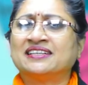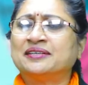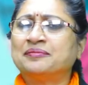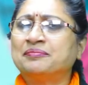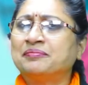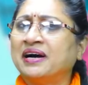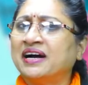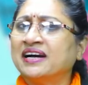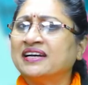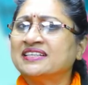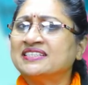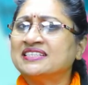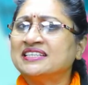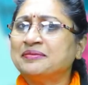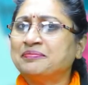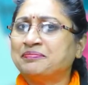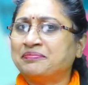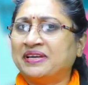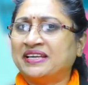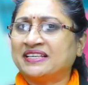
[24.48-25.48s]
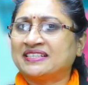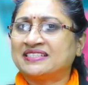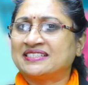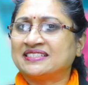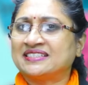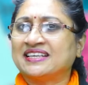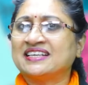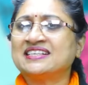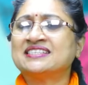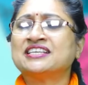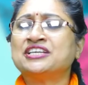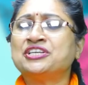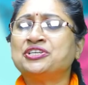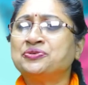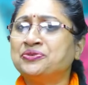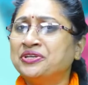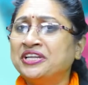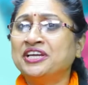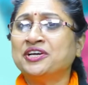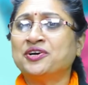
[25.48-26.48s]
a marketing mix is a
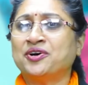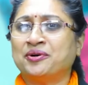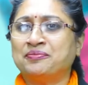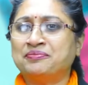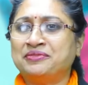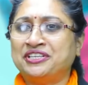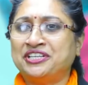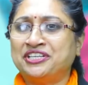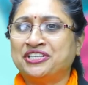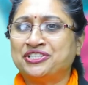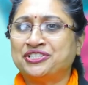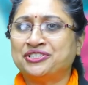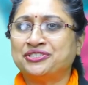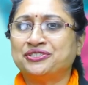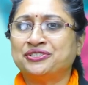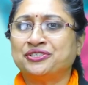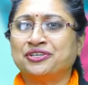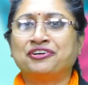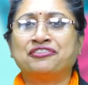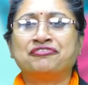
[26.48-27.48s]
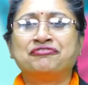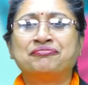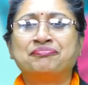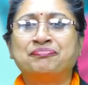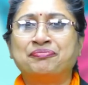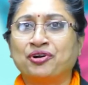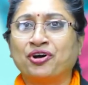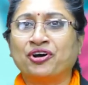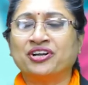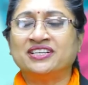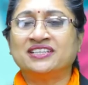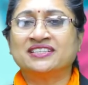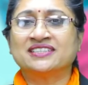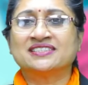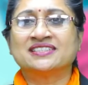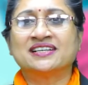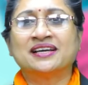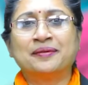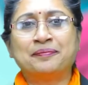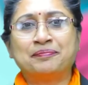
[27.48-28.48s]
unique combination of product,
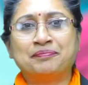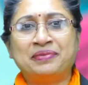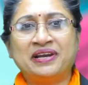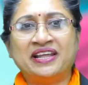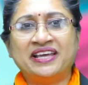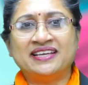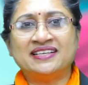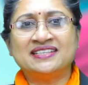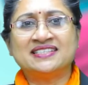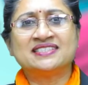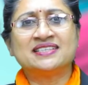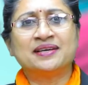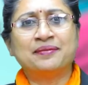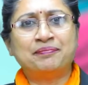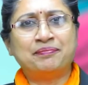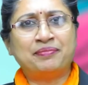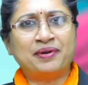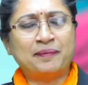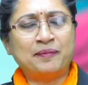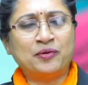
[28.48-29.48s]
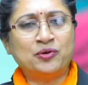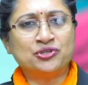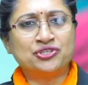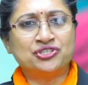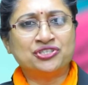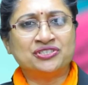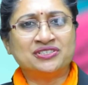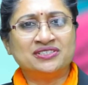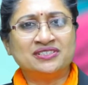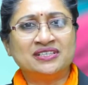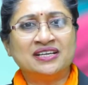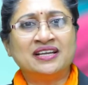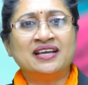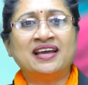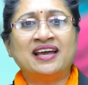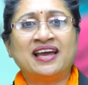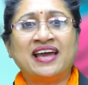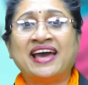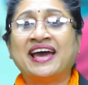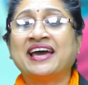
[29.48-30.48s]
place, promotion
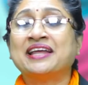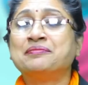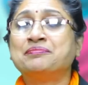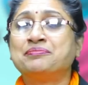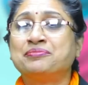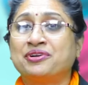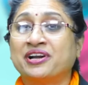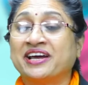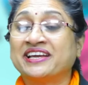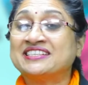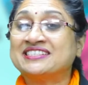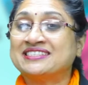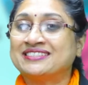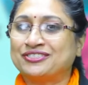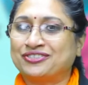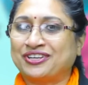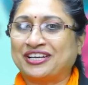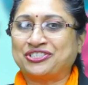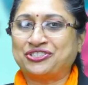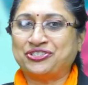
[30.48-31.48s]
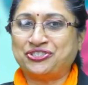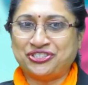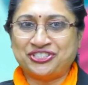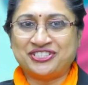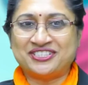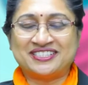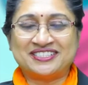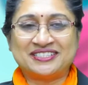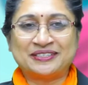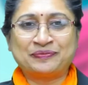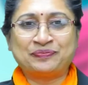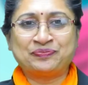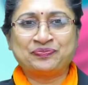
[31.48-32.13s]
and price strategies.